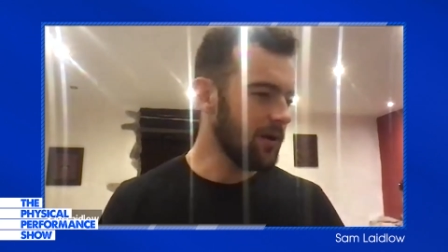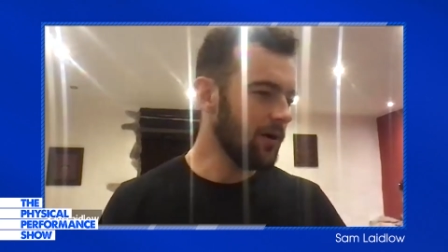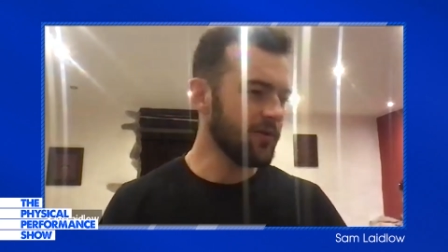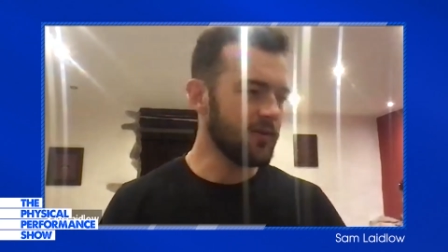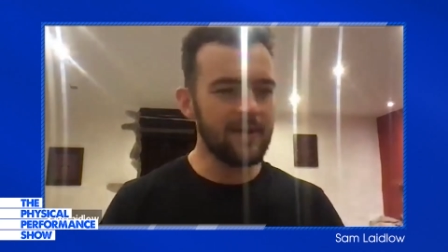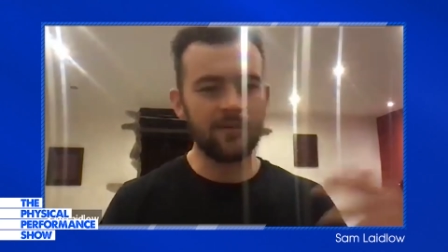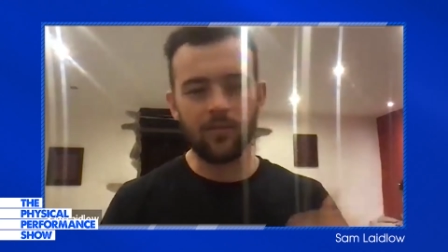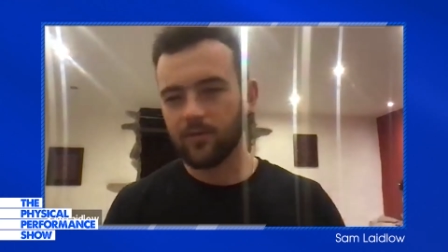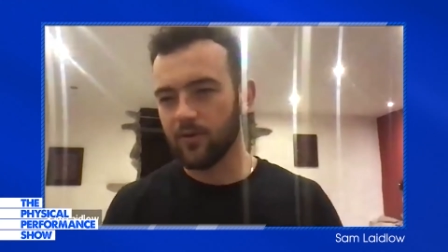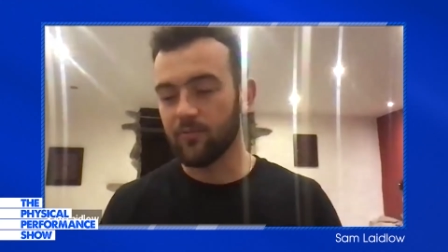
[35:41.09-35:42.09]
oh, it's
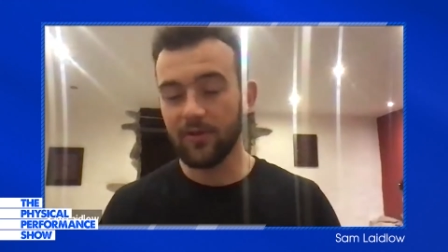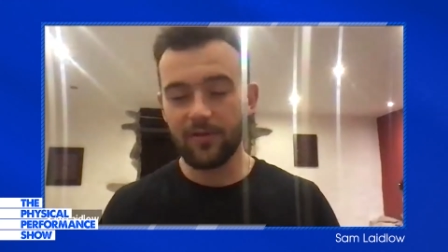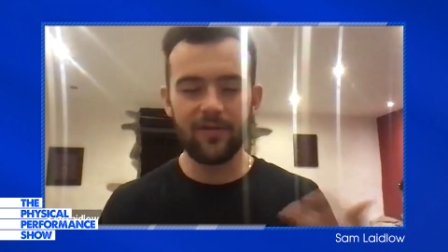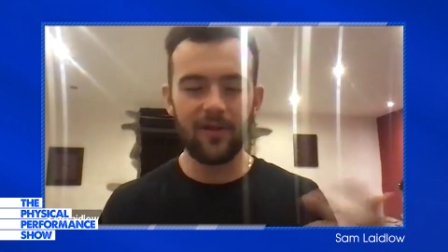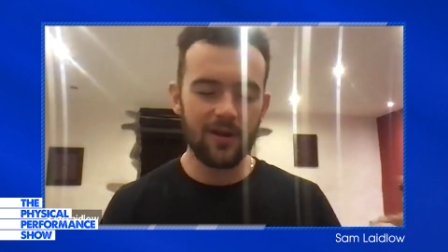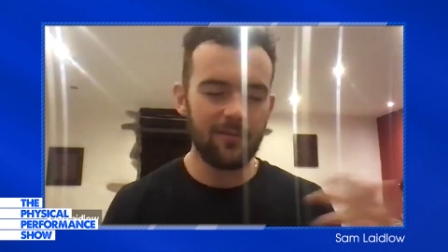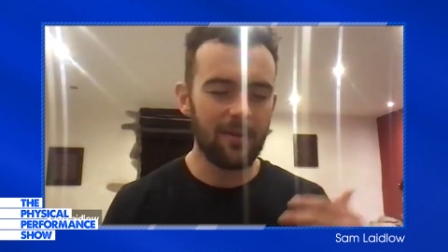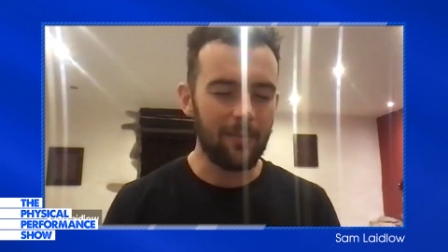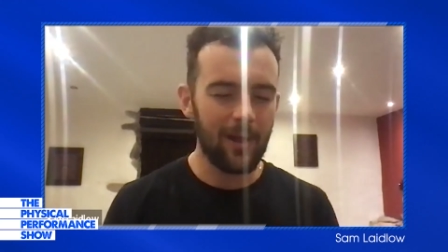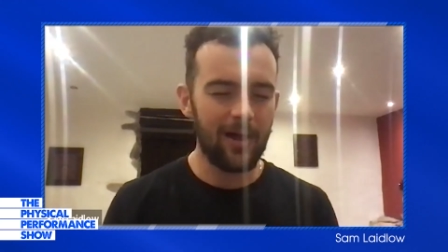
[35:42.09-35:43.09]
amazing what your brother's done and
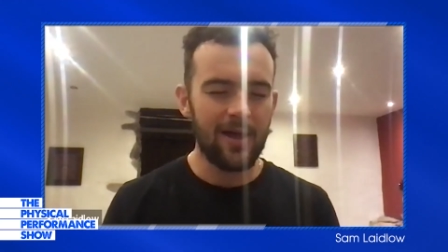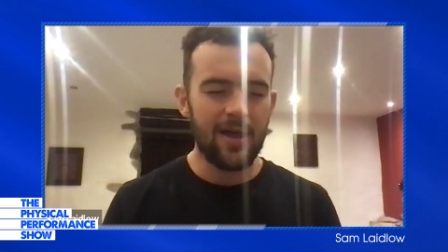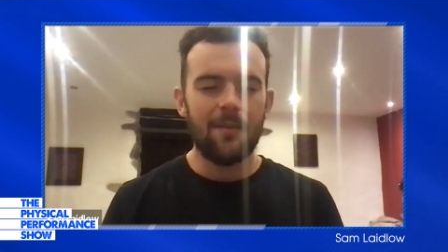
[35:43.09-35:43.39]
blah, blah, blah.